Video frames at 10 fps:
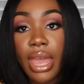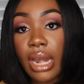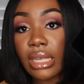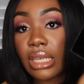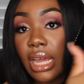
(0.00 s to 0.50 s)

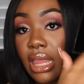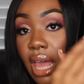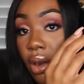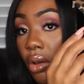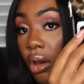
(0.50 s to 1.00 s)
And it's like
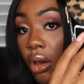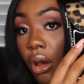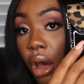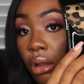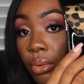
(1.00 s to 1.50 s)
that
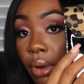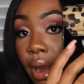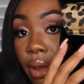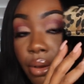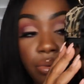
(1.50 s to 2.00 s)
all
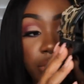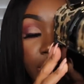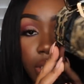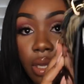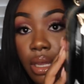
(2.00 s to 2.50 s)
around
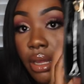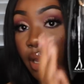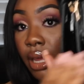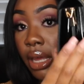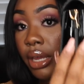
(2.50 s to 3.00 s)

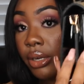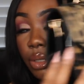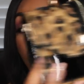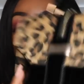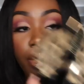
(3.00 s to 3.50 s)
here
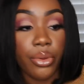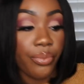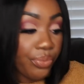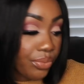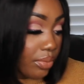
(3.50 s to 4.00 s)
as
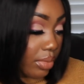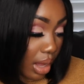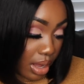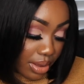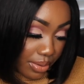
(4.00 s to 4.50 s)
well.
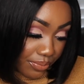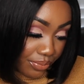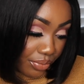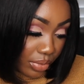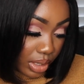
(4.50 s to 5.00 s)

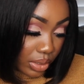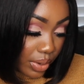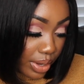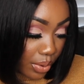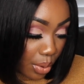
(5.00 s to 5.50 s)
Let's go
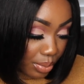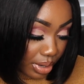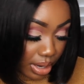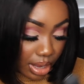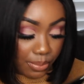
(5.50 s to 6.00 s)
ahead and open
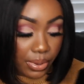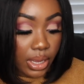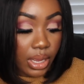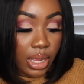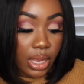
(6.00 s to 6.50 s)
it up.
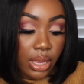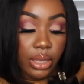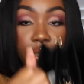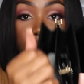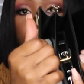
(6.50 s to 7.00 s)

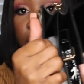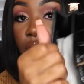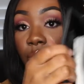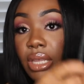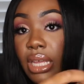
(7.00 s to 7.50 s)
So this
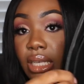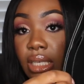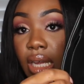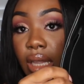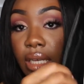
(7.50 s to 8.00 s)
is what the
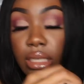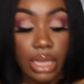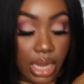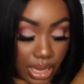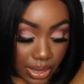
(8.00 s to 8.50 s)
inside looks
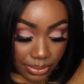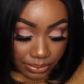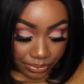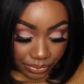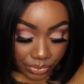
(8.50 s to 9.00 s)
like.
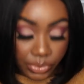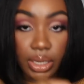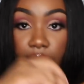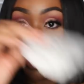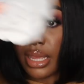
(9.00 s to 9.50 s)

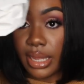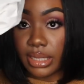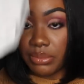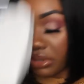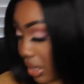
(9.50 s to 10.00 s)

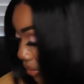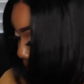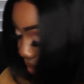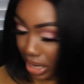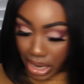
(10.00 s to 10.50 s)
Get some
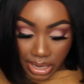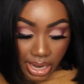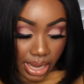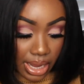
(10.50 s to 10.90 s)
stuffing.